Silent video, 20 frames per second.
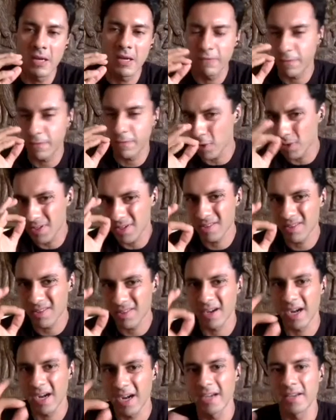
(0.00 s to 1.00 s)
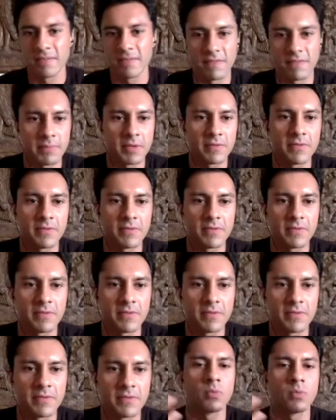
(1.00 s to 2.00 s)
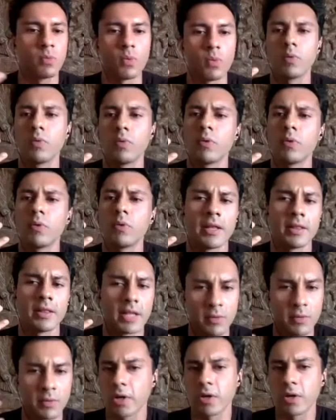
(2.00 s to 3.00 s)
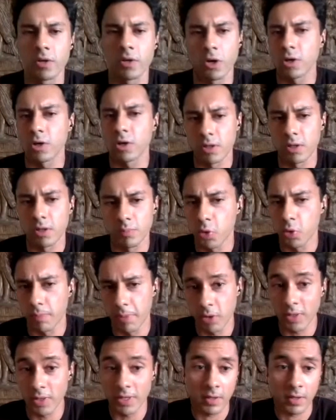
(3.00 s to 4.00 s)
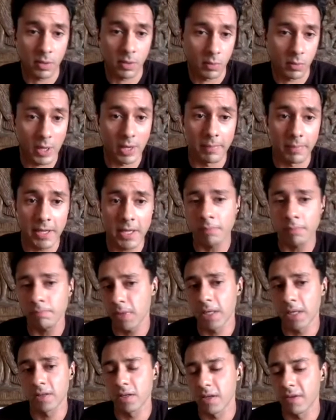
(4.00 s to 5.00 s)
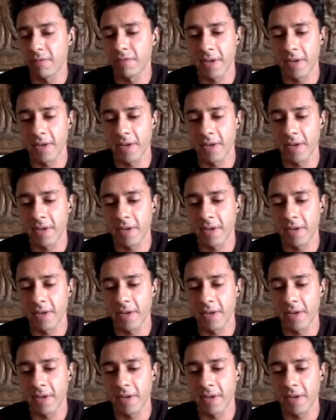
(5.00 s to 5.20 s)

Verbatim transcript: fostering the right environment for discipline, and then we're going to talk a little more about well-being and the different